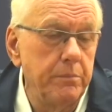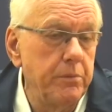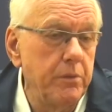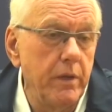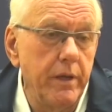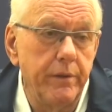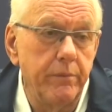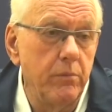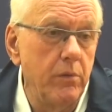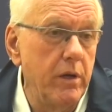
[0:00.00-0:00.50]

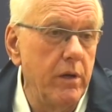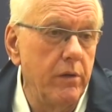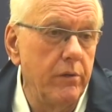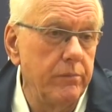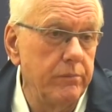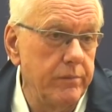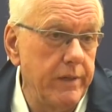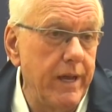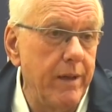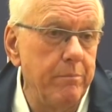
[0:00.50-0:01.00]
played
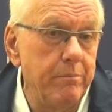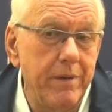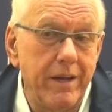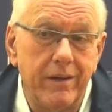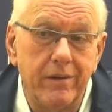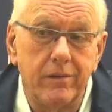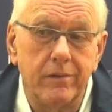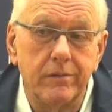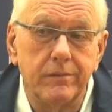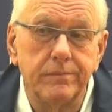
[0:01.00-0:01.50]
well, got
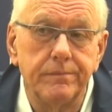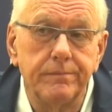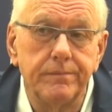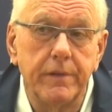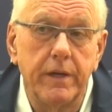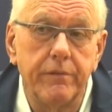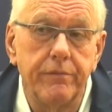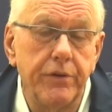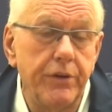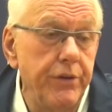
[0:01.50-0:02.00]
better
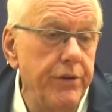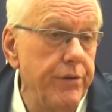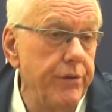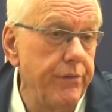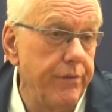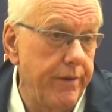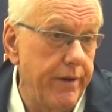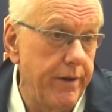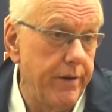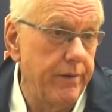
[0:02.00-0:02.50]
every
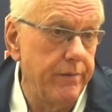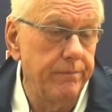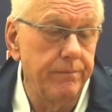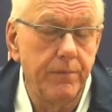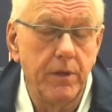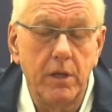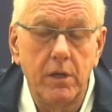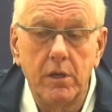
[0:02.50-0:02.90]
year there.